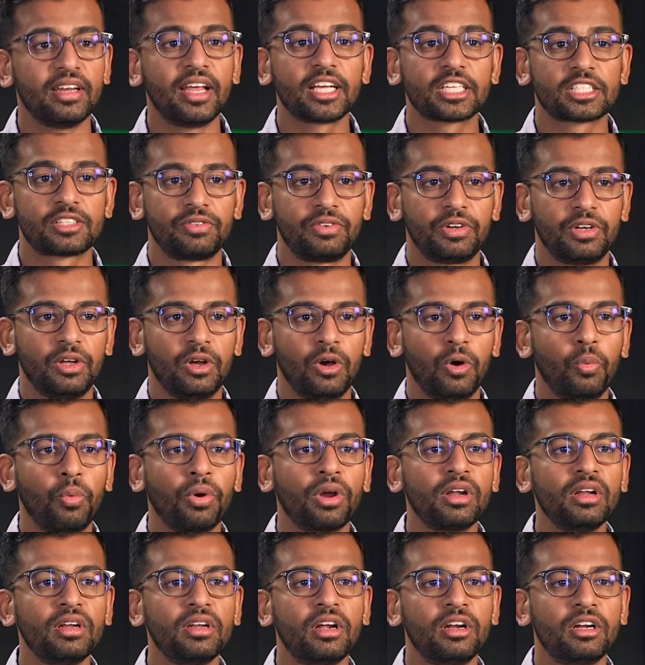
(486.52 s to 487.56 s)
the next video, we're
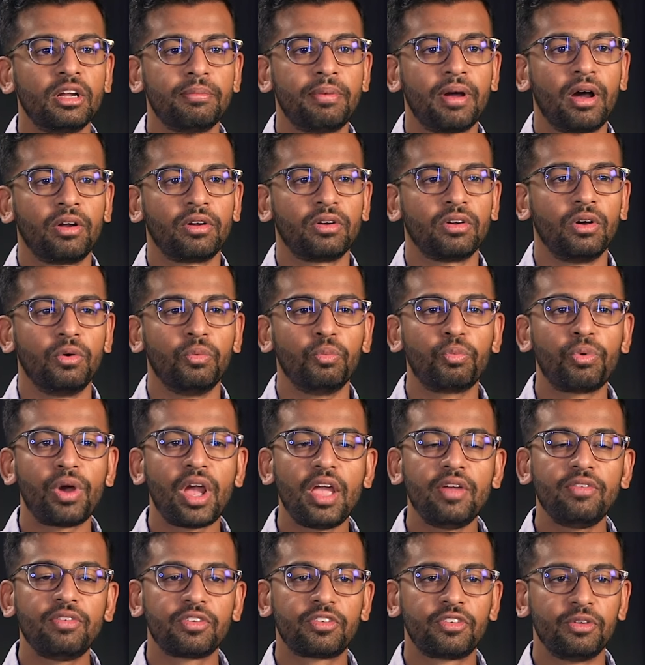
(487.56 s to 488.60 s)
going to learn about a
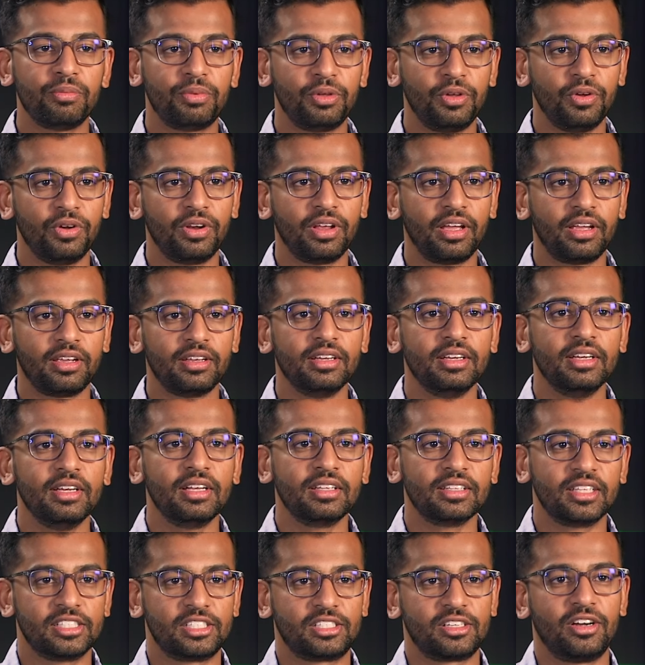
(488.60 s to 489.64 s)
wave of computing
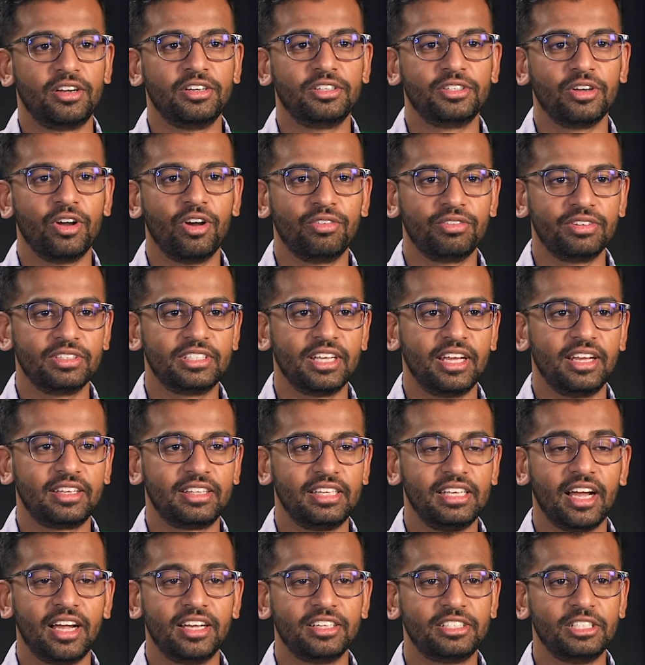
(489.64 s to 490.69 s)
that's starting to overtake
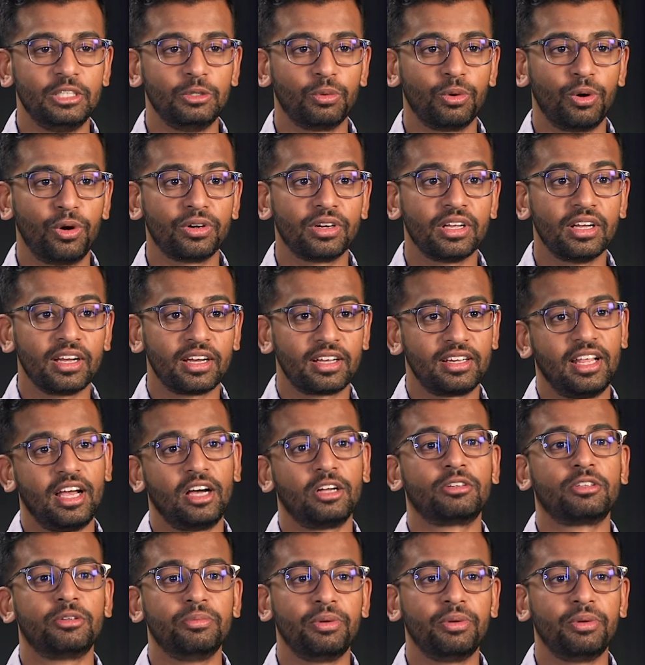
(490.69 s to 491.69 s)
the IT world, cloud